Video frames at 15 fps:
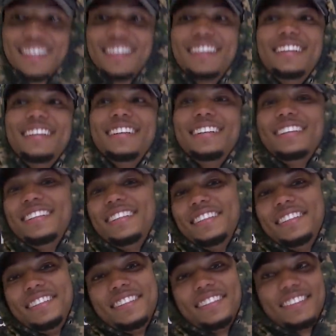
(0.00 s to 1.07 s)
this guy to
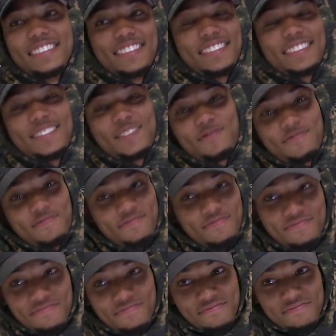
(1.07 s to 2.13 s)
allow him to to
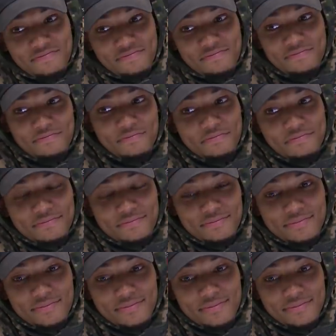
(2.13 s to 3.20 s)
earn that type of
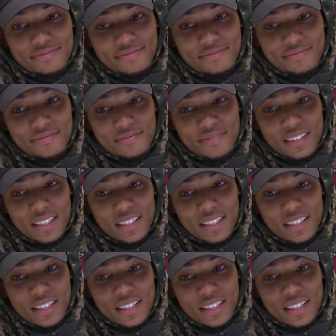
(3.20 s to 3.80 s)
praise so quickly?